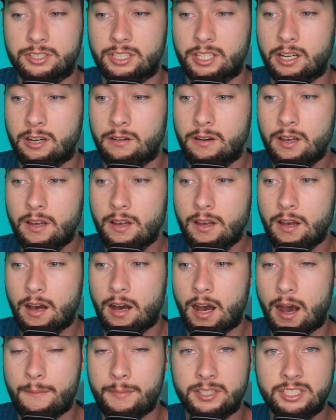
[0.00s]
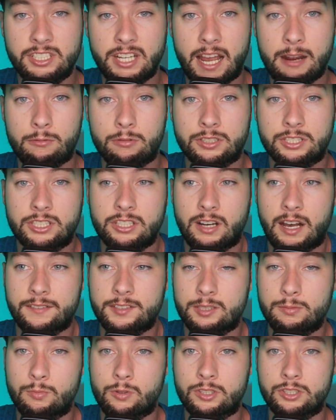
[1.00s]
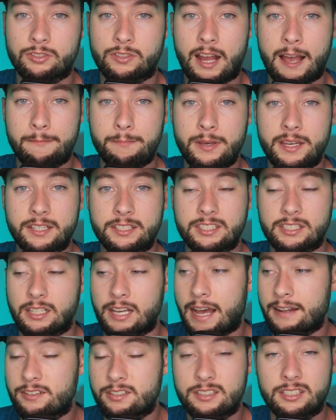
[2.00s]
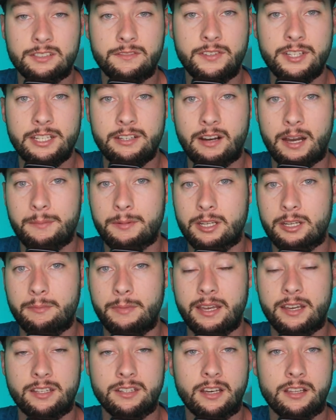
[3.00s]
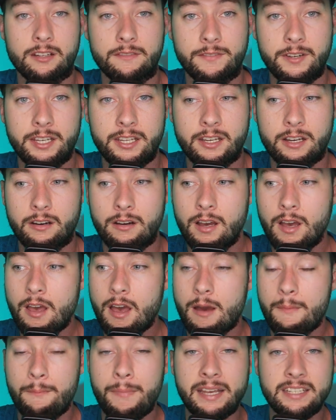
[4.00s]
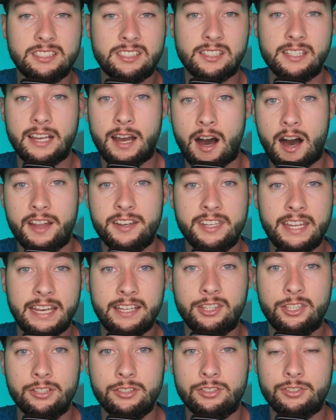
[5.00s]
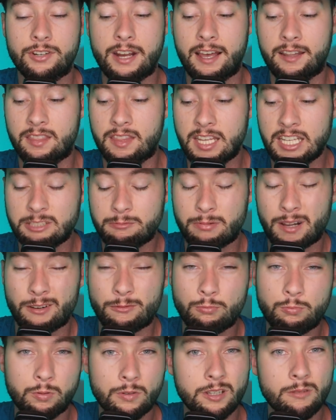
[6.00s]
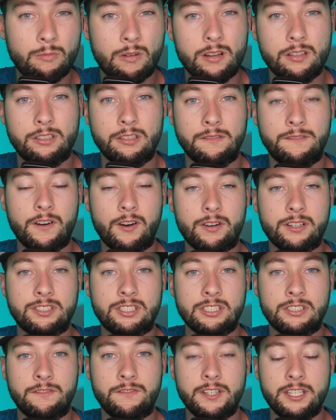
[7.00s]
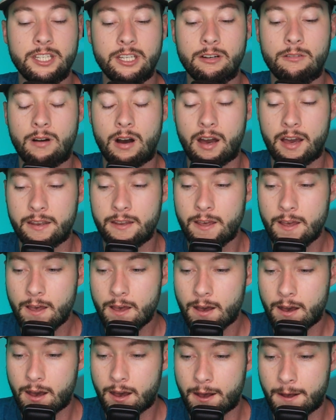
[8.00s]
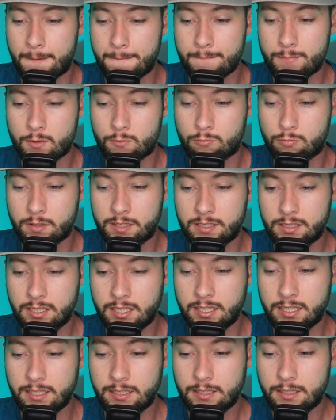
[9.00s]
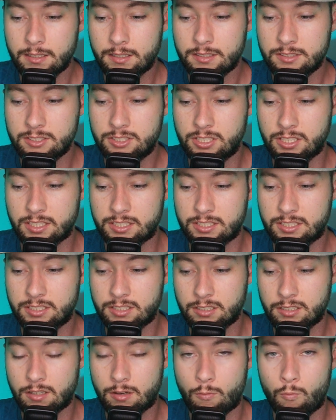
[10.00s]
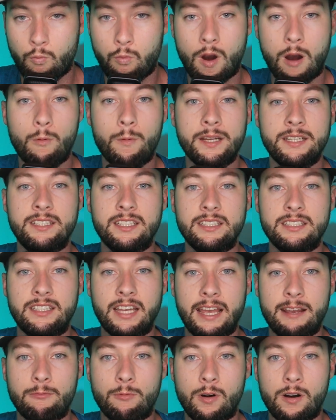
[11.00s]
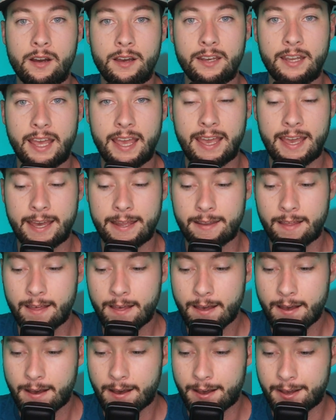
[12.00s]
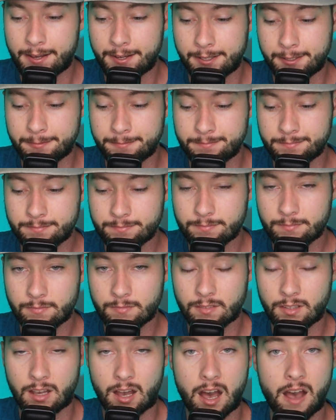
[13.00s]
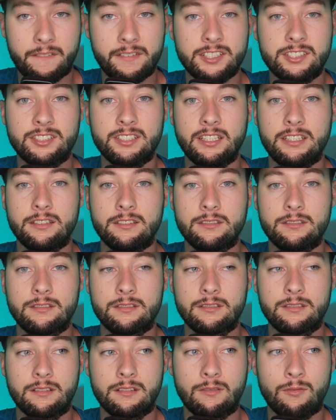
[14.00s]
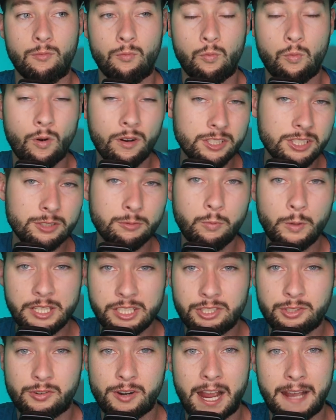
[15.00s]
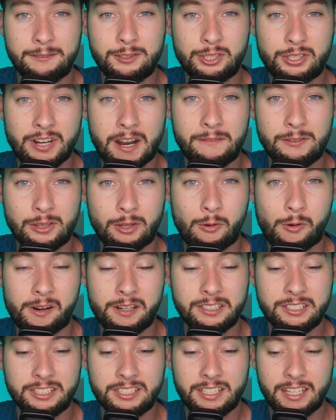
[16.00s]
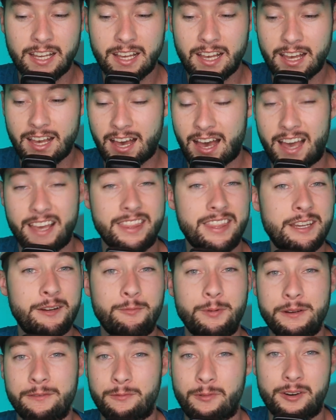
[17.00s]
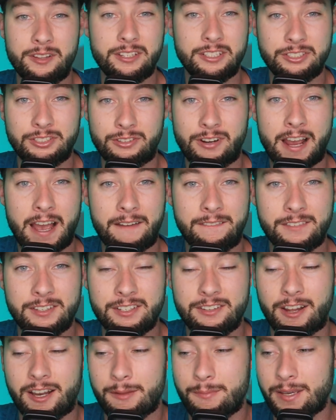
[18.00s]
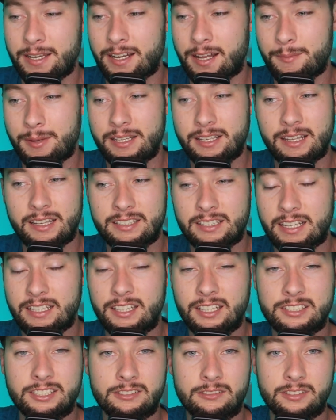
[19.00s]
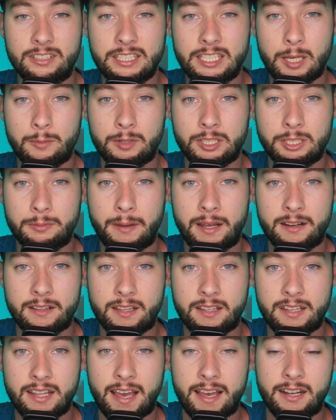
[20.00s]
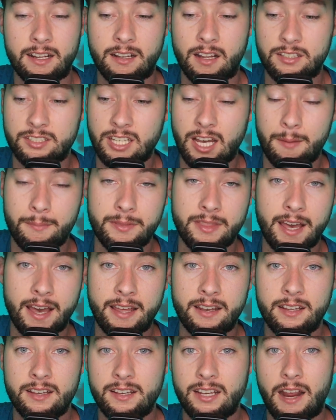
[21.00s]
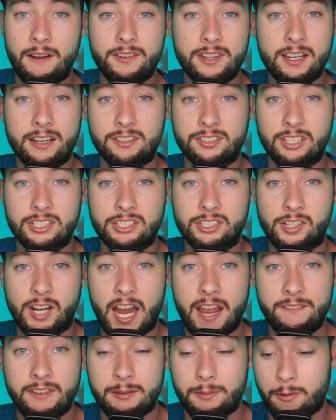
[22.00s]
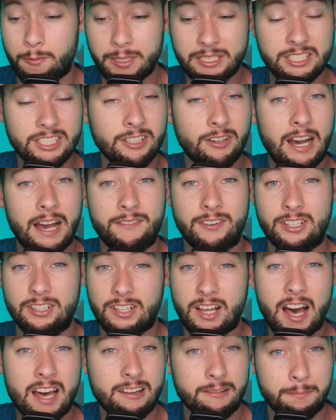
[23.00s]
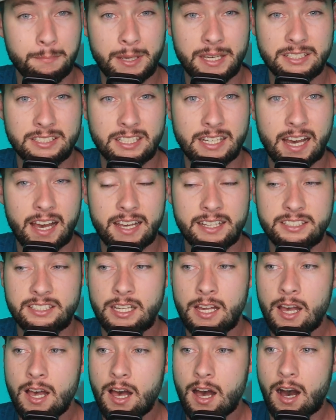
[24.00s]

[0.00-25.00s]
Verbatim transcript: So um, the Jaguars still have some more draft picks. After this video, I'm going to make another video basically on day two draft needs, but I really wanted to focus this video on um, really just what we did day one. And um, obviously, once we draft Trevor Lawrence, I think we've won the draft. You know what I mean? I mean, it, it, doesn't really get much better than that. And on top of that, everything else is gravy, but we still have a lot of picks, guys.